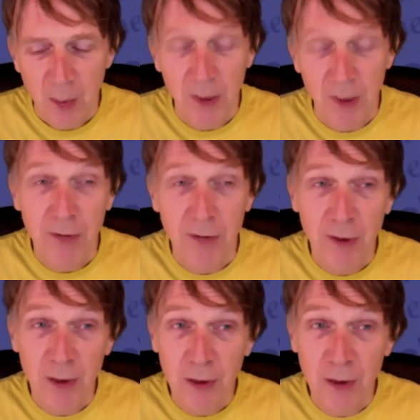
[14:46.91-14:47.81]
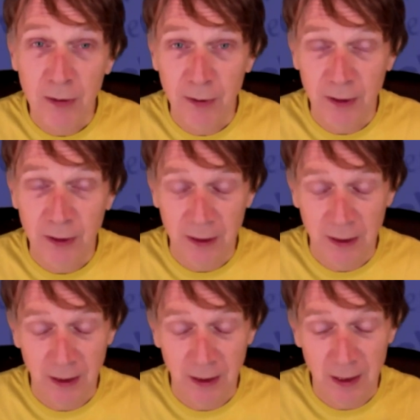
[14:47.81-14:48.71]
But if you look for
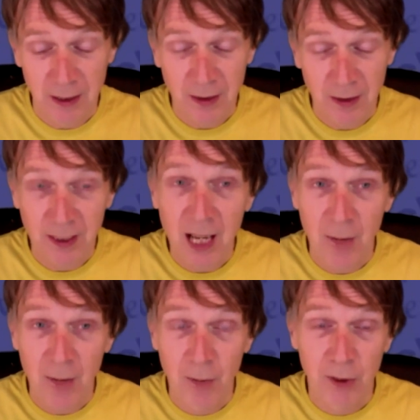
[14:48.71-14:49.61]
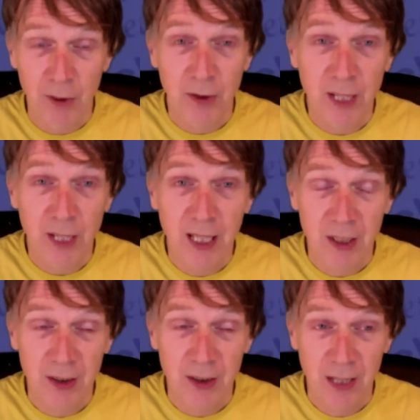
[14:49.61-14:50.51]
that what
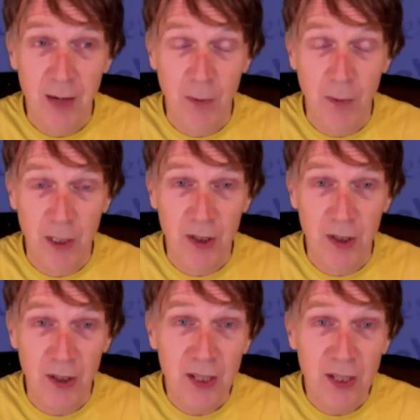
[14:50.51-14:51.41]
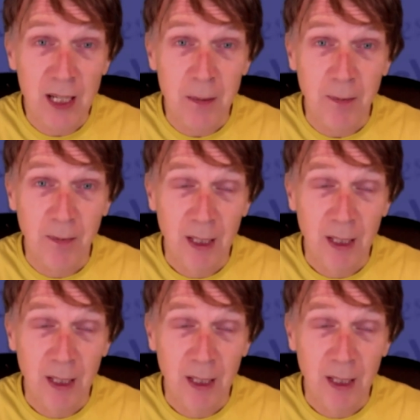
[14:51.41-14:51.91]
connects, that what is the same,